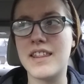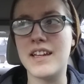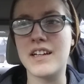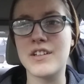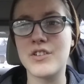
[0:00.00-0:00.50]

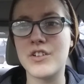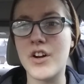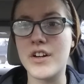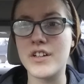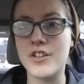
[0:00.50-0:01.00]
things
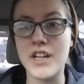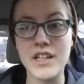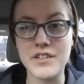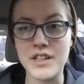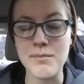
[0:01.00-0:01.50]
started
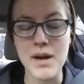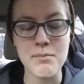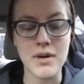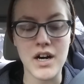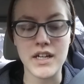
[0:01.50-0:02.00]
changing in
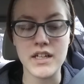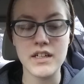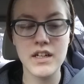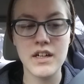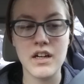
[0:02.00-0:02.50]
my body,